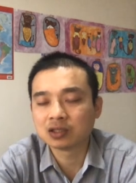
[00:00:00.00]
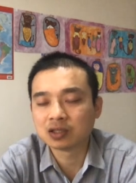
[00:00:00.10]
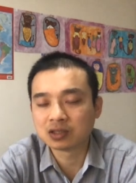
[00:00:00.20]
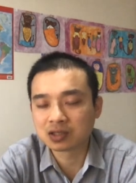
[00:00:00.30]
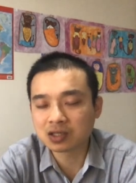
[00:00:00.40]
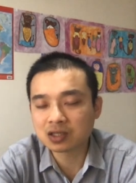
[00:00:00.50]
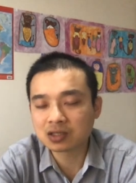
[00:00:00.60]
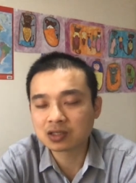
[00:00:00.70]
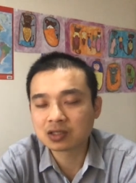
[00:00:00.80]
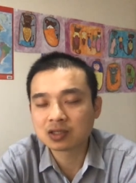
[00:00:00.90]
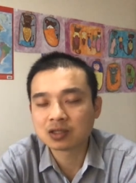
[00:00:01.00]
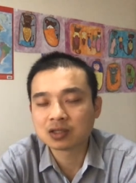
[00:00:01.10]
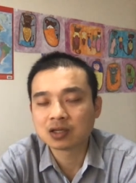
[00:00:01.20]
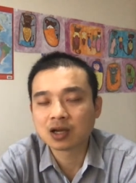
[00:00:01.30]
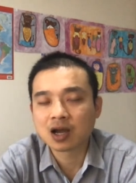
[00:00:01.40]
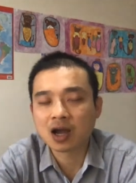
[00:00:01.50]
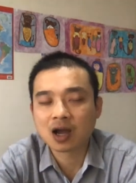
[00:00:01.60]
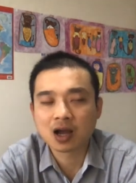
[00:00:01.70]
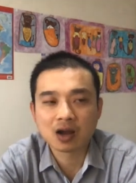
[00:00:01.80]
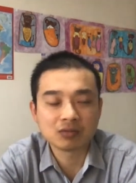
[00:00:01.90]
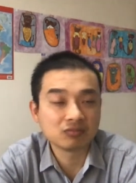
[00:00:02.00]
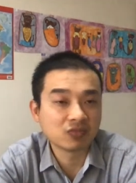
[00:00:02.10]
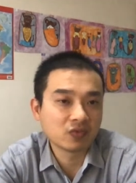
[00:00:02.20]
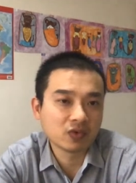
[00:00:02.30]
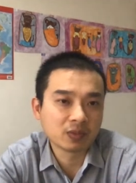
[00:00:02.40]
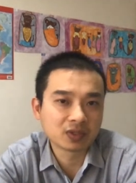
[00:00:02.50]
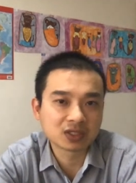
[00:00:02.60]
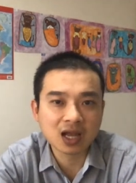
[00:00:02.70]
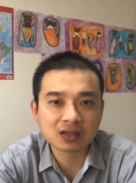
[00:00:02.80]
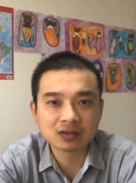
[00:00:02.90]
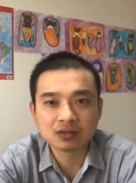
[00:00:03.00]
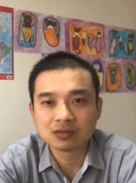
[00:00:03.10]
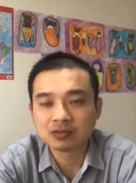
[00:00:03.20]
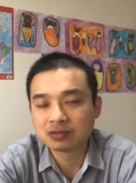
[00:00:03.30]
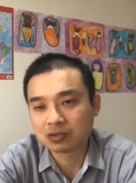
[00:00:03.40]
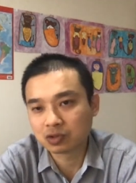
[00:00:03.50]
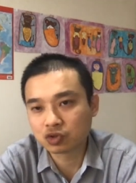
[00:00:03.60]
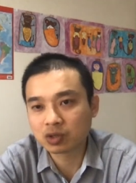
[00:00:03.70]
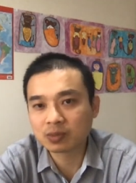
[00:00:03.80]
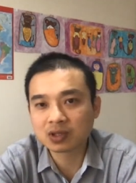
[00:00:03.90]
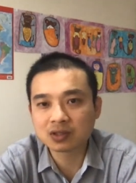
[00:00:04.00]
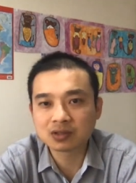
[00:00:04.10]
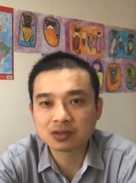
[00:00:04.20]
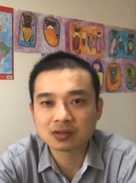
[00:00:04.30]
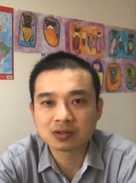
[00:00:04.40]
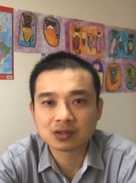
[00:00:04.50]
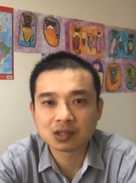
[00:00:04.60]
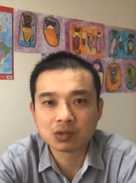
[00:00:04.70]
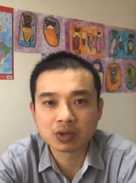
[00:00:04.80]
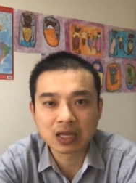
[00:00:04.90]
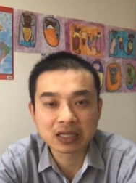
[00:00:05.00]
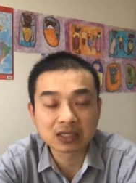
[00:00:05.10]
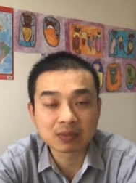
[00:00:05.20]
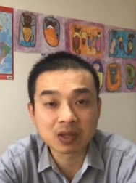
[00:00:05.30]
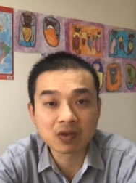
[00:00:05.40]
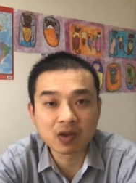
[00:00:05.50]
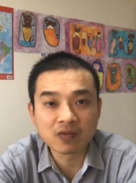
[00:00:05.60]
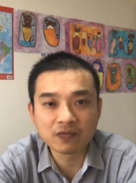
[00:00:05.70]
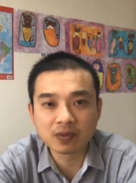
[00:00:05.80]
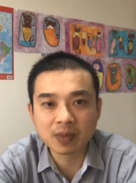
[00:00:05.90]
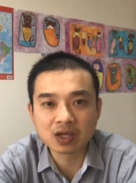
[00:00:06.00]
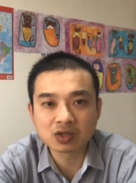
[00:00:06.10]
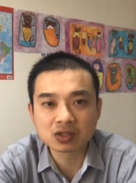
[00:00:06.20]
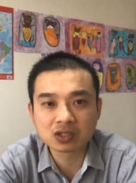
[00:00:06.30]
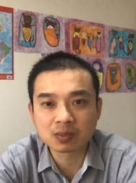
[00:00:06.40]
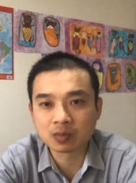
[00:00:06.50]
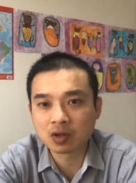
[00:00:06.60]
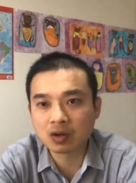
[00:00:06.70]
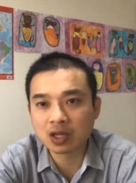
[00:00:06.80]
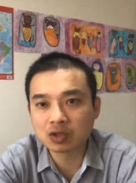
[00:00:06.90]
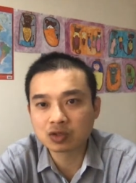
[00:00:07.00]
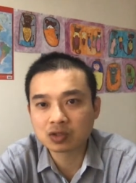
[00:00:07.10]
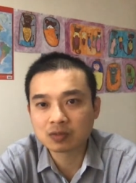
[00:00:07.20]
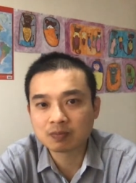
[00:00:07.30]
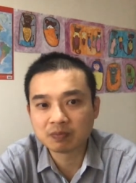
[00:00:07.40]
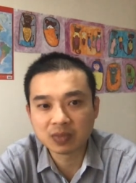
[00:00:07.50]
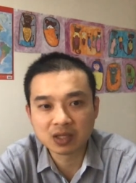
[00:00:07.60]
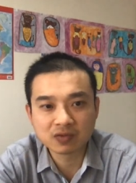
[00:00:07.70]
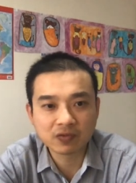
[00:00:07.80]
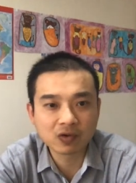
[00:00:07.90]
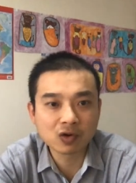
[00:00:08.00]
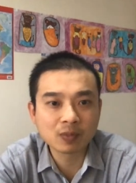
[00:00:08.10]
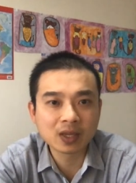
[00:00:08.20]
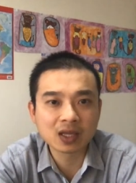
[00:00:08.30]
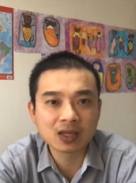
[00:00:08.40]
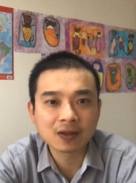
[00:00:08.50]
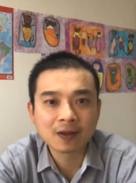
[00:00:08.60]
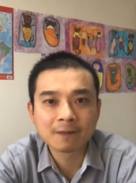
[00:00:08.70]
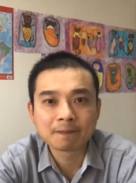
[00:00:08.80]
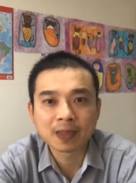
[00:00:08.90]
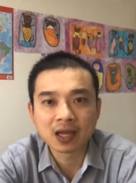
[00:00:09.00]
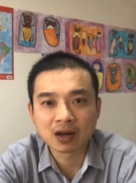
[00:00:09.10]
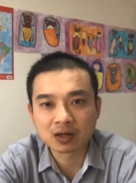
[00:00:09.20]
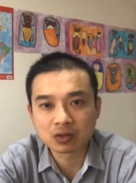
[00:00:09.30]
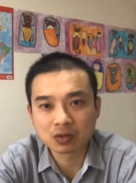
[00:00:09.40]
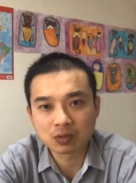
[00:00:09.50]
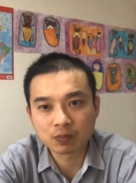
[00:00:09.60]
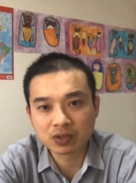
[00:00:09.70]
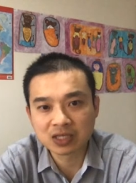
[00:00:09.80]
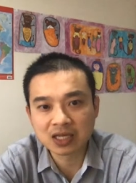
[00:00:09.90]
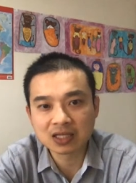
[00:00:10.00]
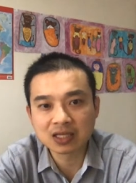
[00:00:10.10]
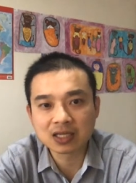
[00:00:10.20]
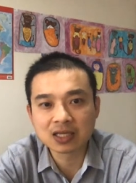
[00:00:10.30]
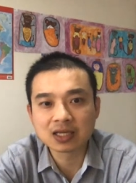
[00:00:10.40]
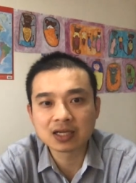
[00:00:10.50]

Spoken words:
disease, how from the start to the treatment, you want to get some information, some knowledge, please follow me. I will present the